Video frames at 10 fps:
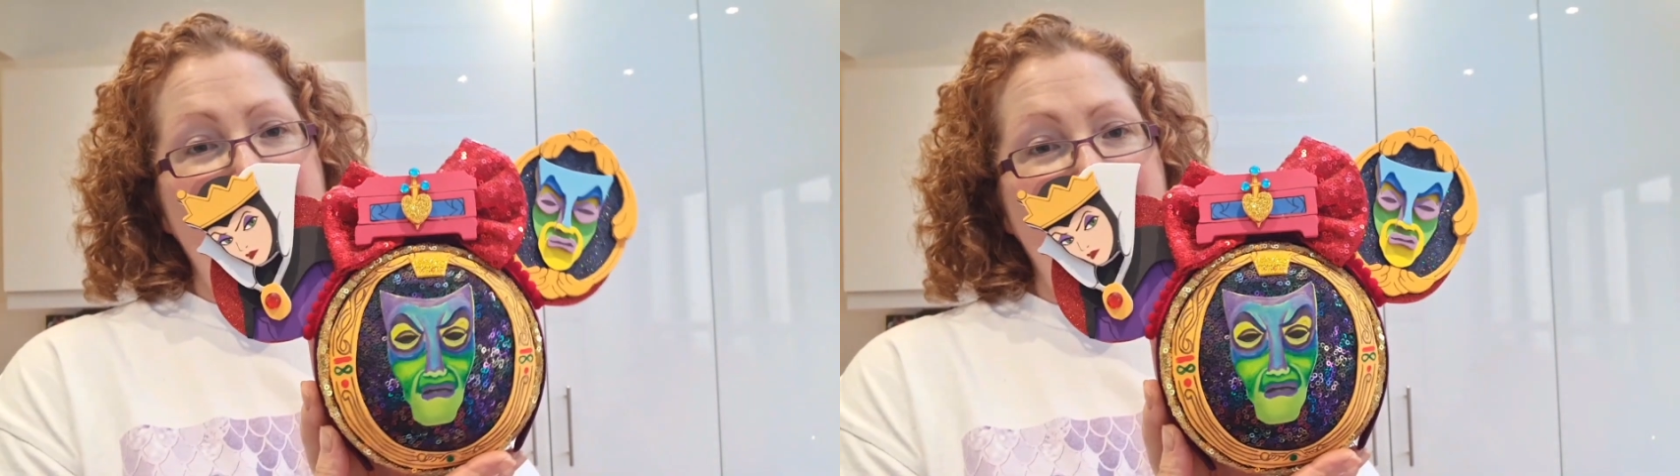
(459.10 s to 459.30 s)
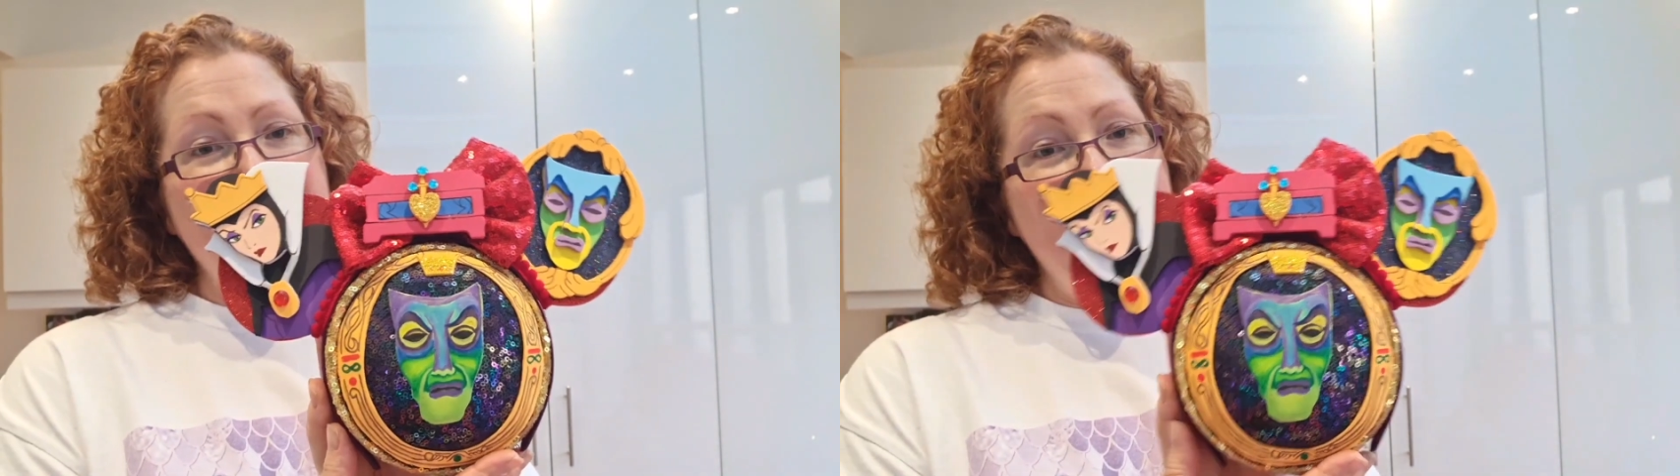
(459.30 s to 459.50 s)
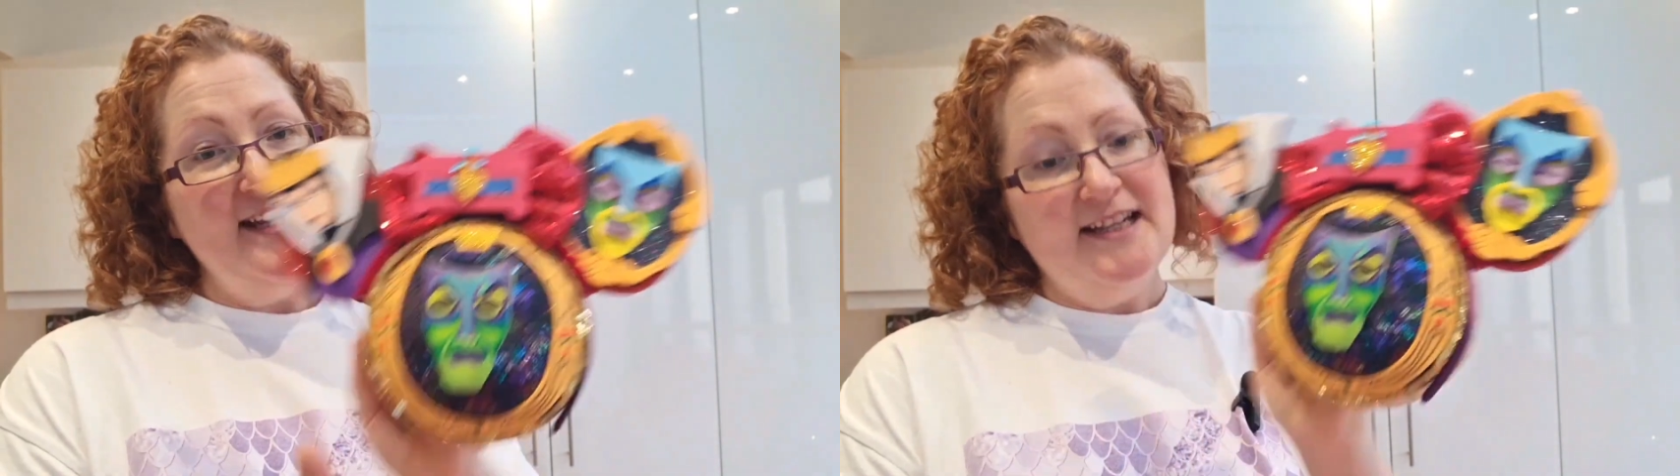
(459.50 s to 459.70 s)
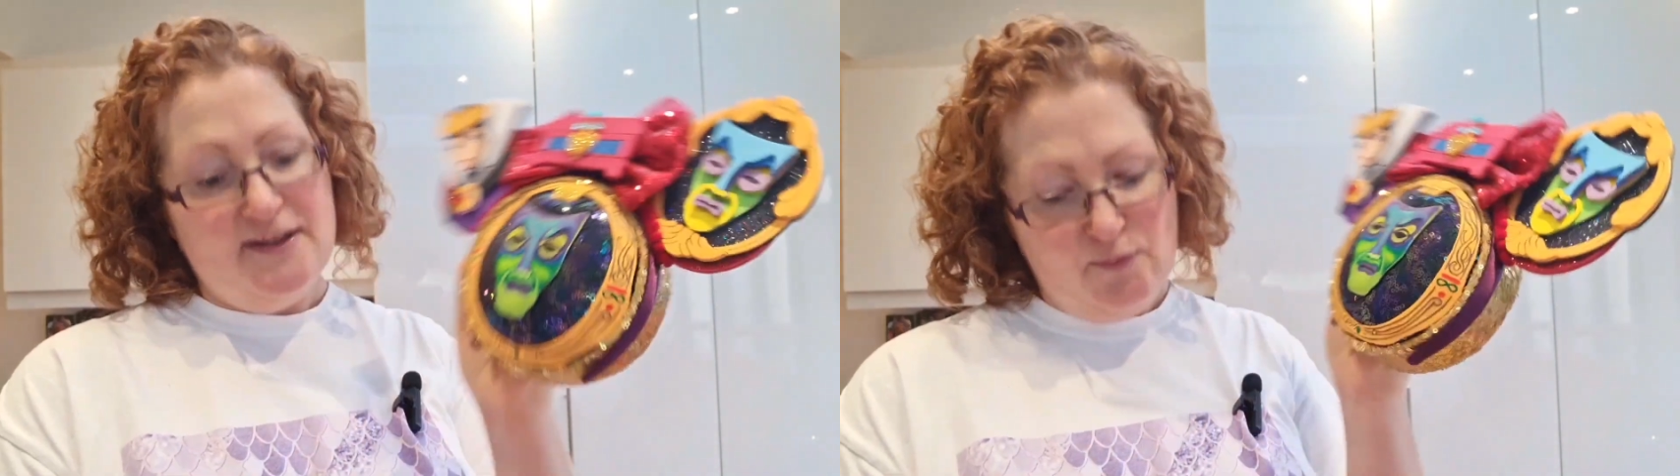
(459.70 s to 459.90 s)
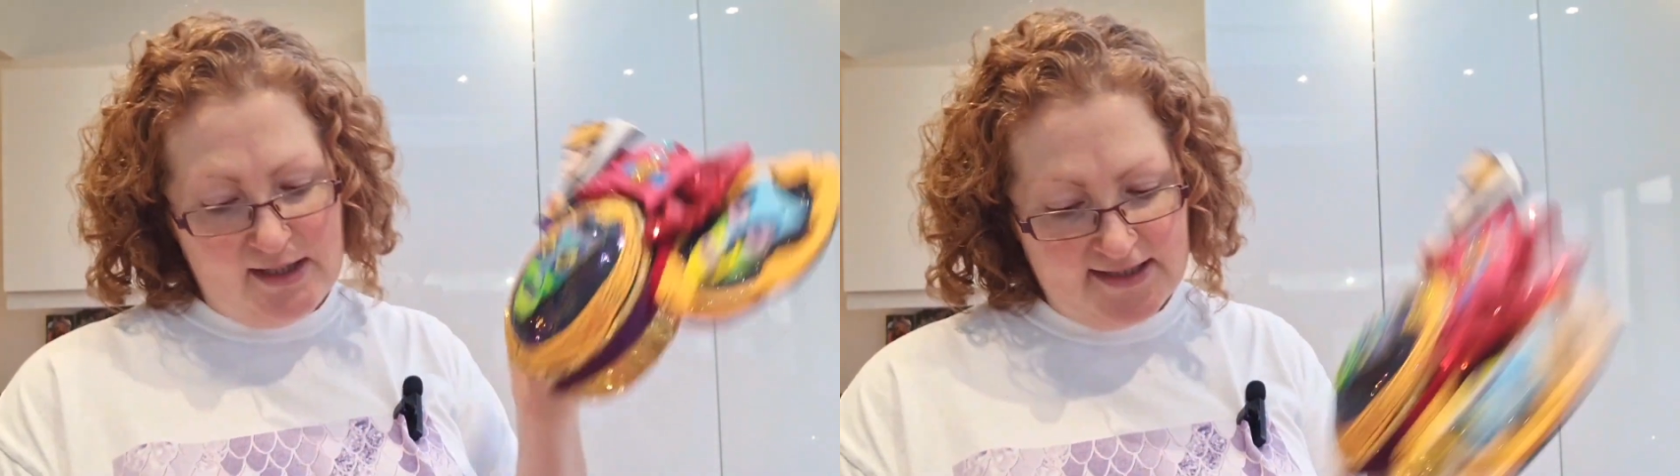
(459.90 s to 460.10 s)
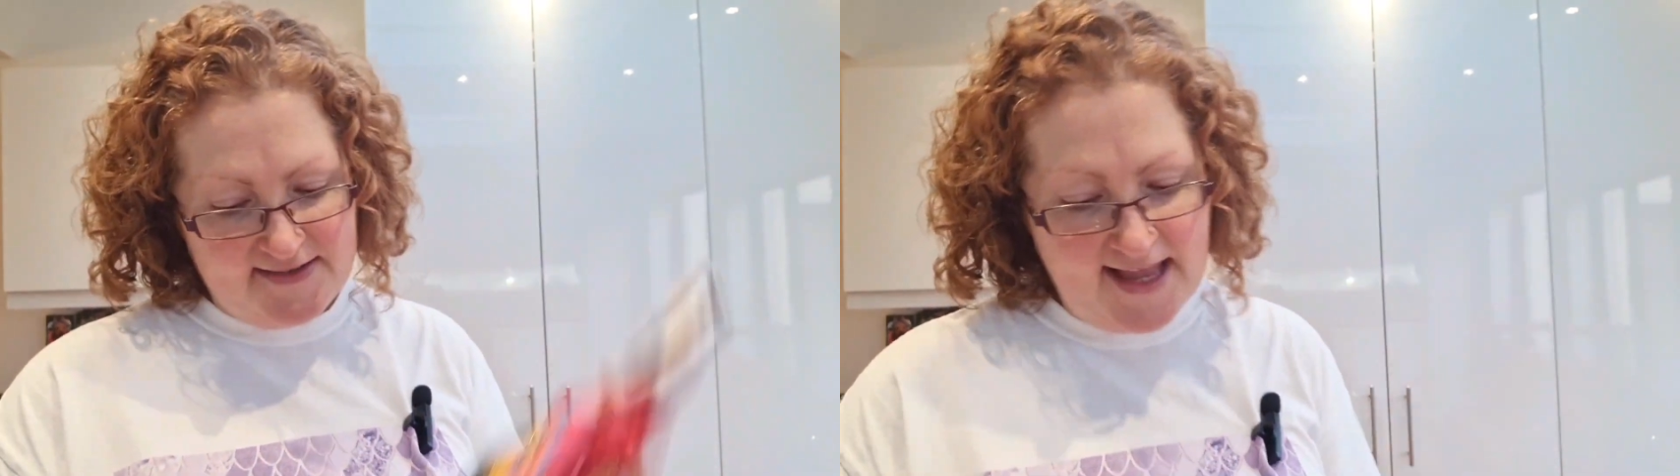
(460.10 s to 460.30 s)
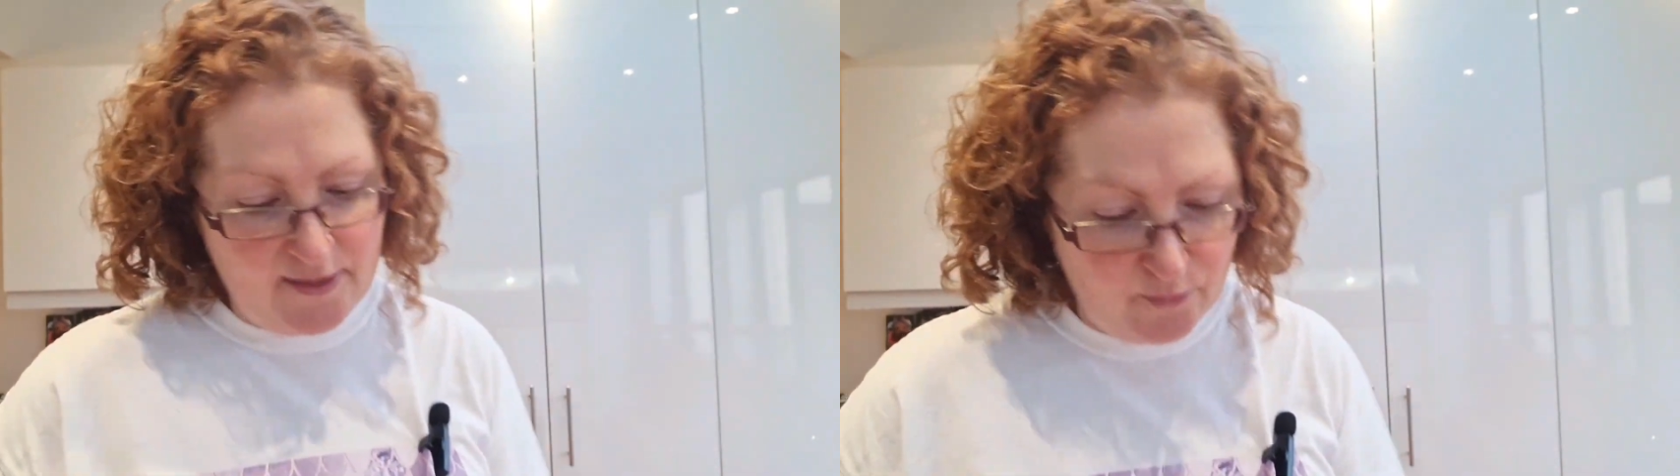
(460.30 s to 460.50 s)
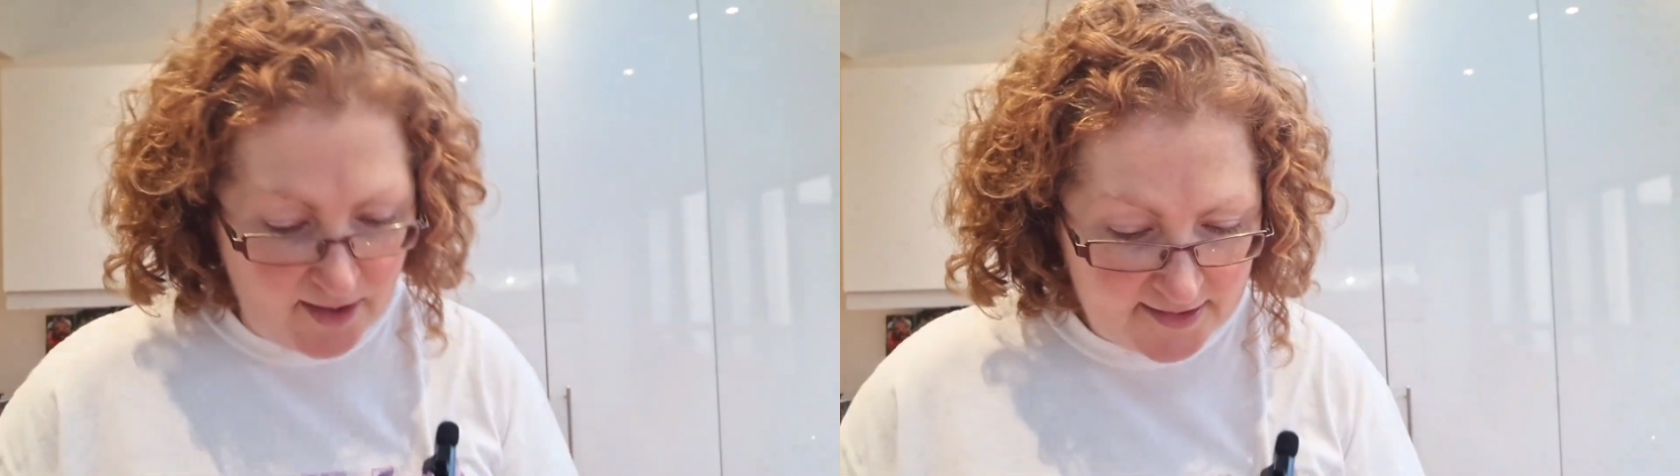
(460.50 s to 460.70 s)
And then as well as
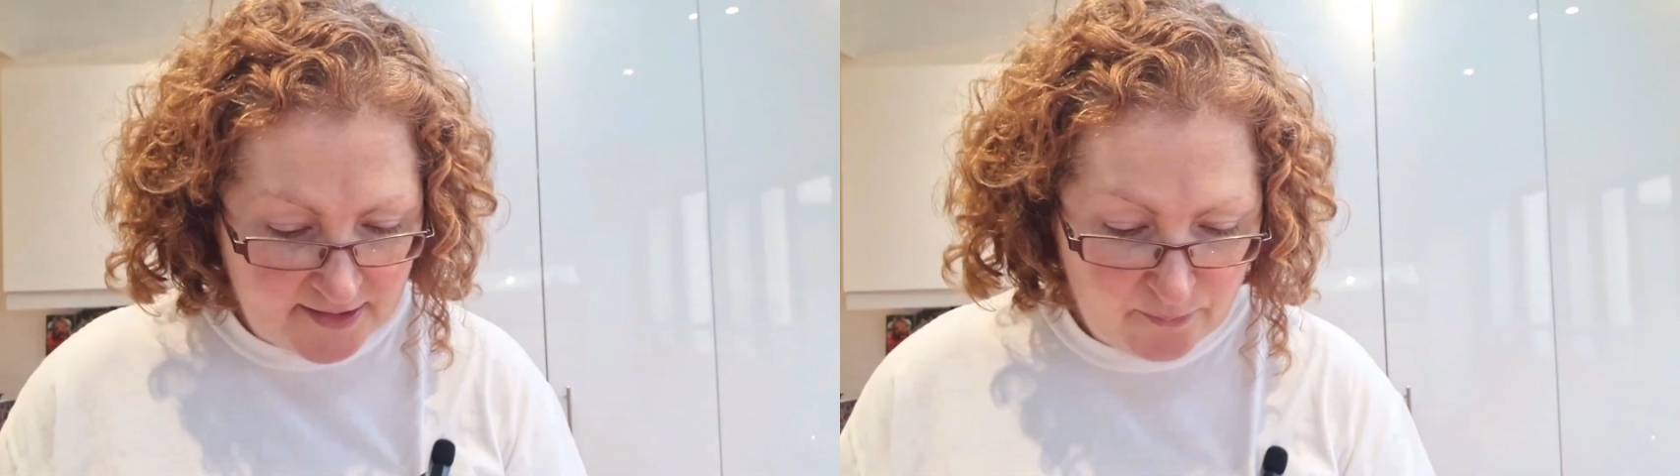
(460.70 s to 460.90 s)
that one,